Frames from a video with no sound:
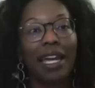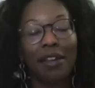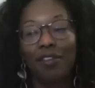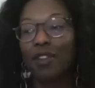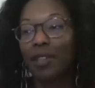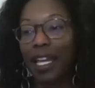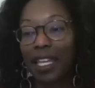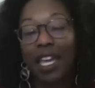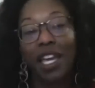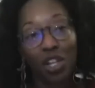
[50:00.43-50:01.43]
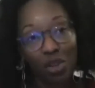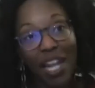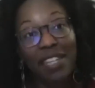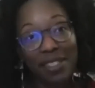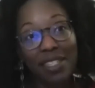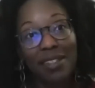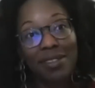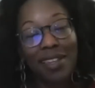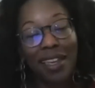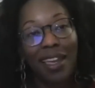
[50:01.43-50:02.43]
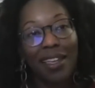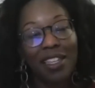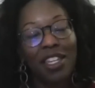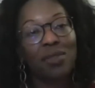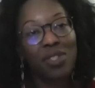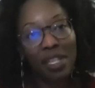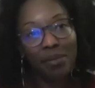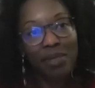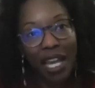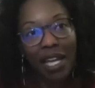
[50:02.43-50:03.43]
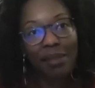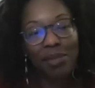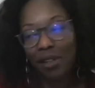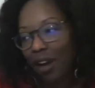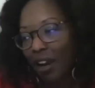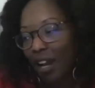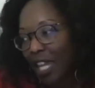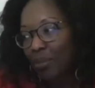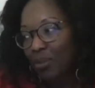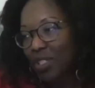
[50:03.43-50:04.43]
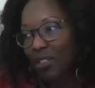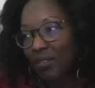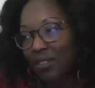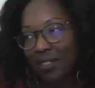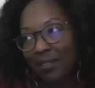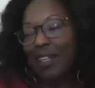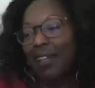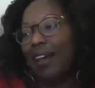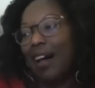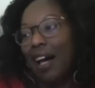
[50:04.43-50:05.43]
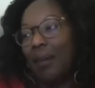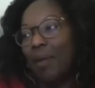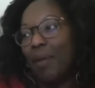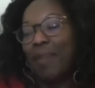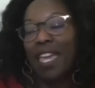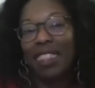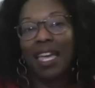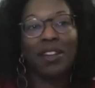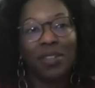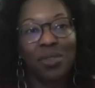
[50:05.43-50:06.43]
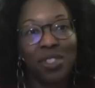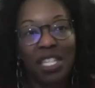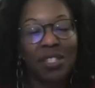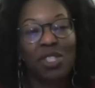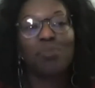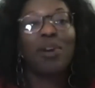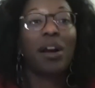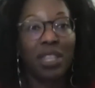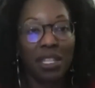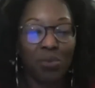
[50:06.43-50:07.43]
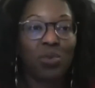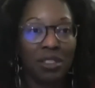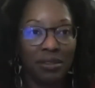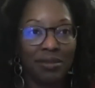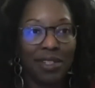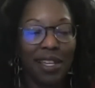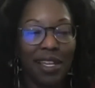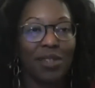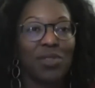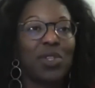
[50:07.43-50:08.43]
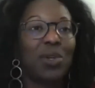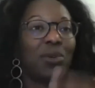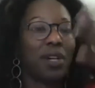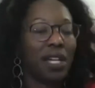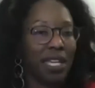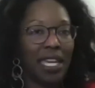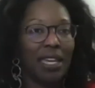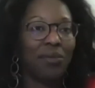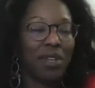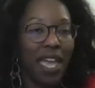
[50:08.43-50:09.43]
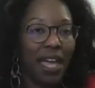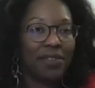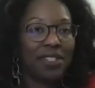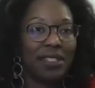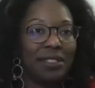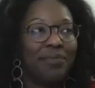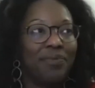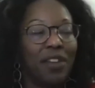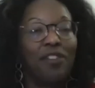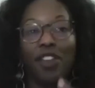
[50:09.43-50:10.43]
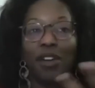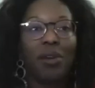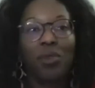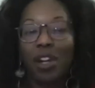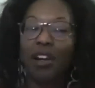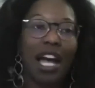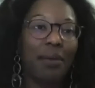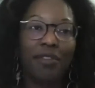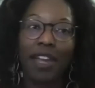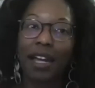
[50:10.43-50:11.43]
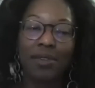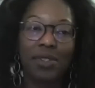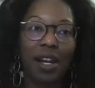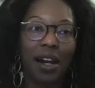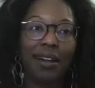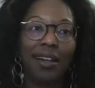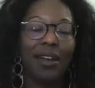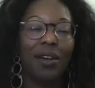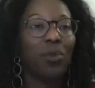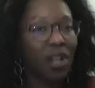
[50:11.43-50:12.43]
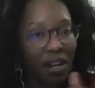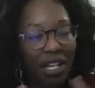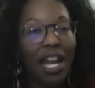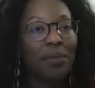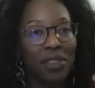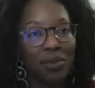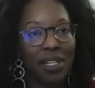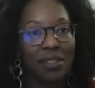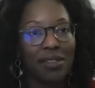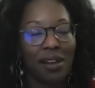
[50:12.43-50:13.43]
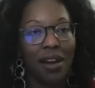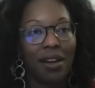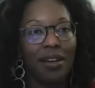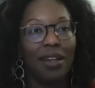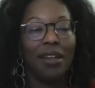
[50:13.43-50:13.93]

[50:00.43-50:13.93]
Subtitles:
I feel like crises, sometimes are able to make that other seed sprout that wouldn't. So again, we have to figure out what our common values are, what our common threads are,